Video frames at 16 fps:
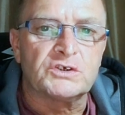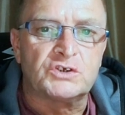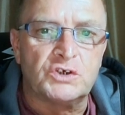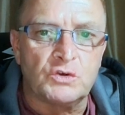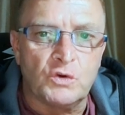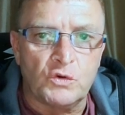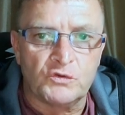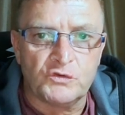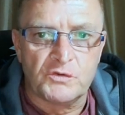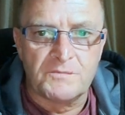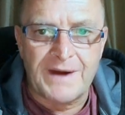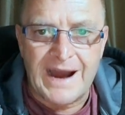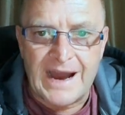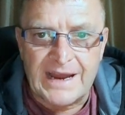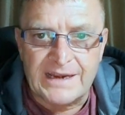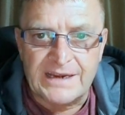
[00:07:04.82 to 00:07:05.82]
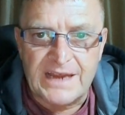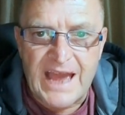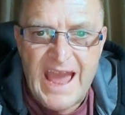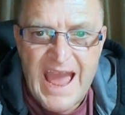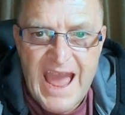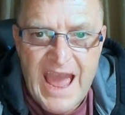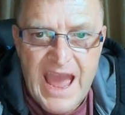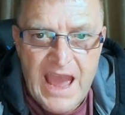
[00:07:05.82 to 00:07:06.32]
to undermine
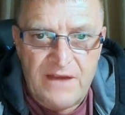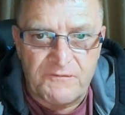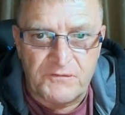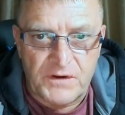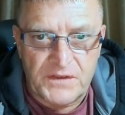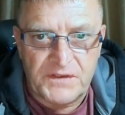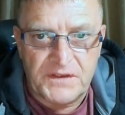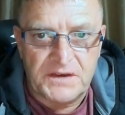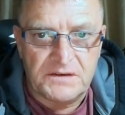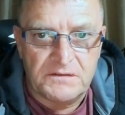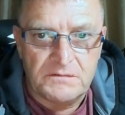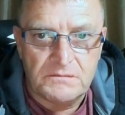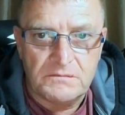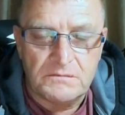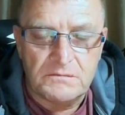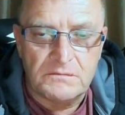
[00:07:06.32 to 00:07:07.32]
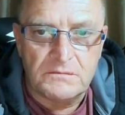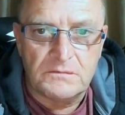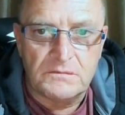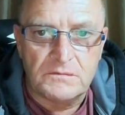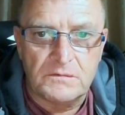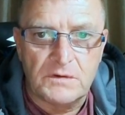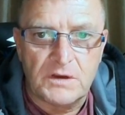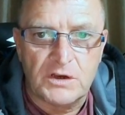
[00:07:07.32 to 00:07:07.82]
everything
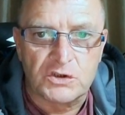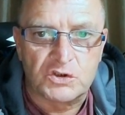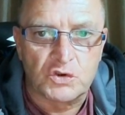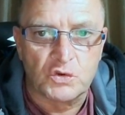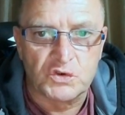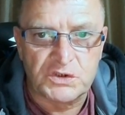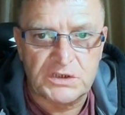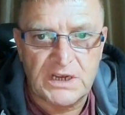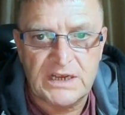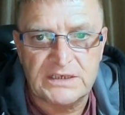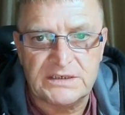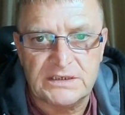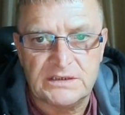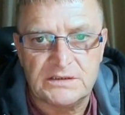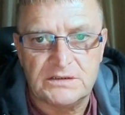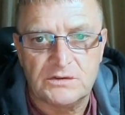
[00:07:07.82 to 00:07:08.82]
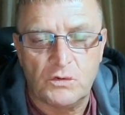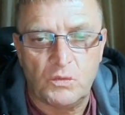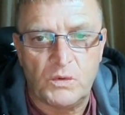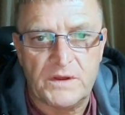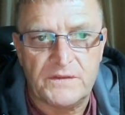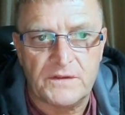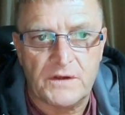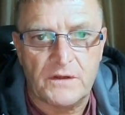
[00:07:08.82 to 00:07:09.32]
associated
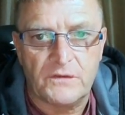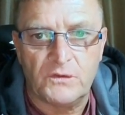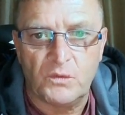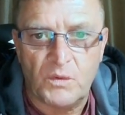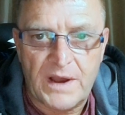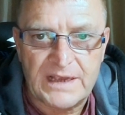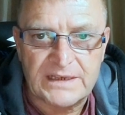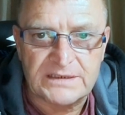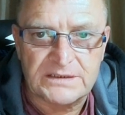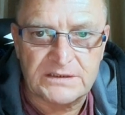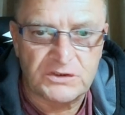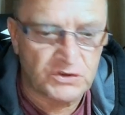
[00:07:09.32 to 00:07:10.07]
with the West.